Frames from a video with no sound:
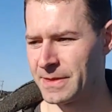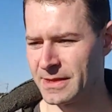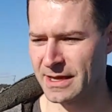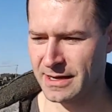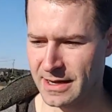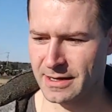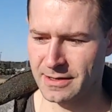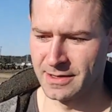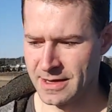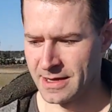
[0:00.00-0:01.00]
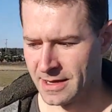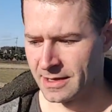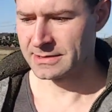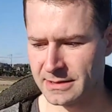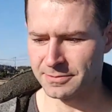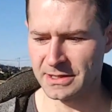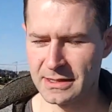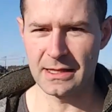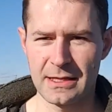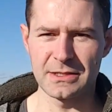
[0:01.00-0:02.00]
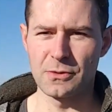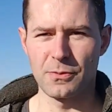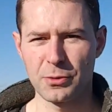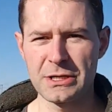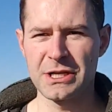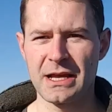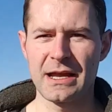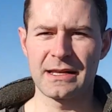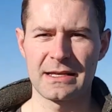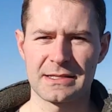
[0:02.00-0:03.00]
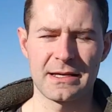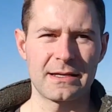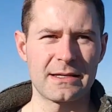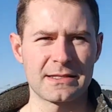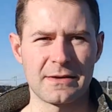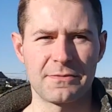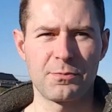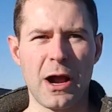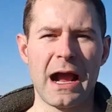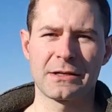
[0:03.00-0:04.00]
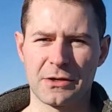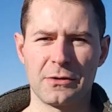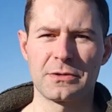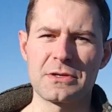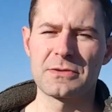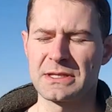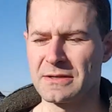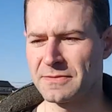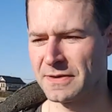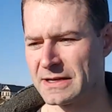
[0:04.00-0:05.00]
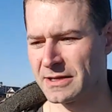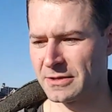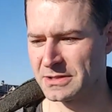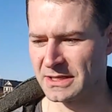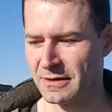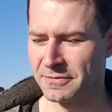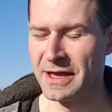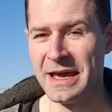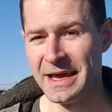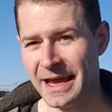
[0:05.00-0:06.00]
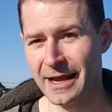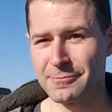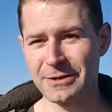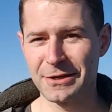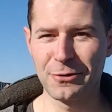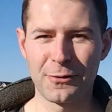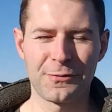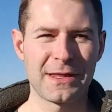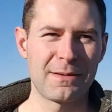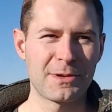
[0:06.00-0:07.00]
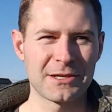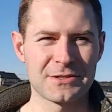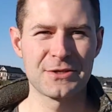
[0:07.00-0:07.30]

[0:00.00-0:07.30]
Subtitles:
that something that they so appreciate is of practical use in defending yourself. And really cool for them, because